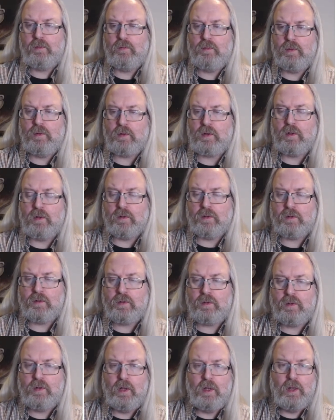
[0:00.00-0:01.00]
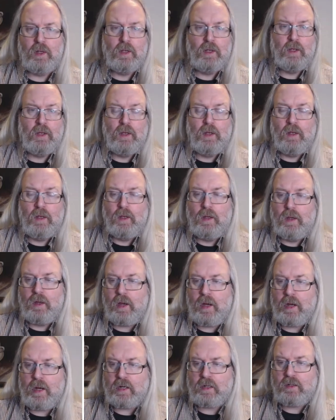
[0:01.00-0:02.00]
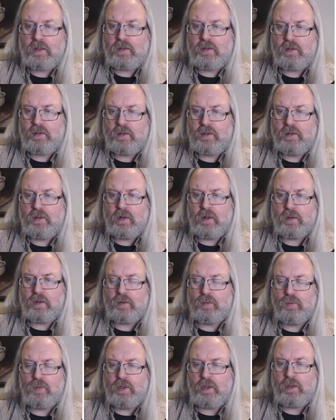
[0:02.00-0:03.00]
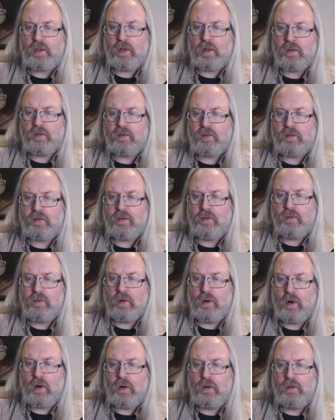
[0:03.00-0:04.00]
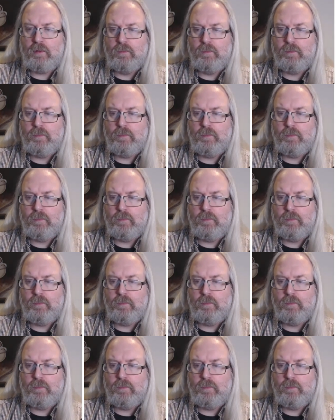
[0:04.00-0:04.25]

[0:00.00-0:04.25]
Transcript: You can't act as weak as you are.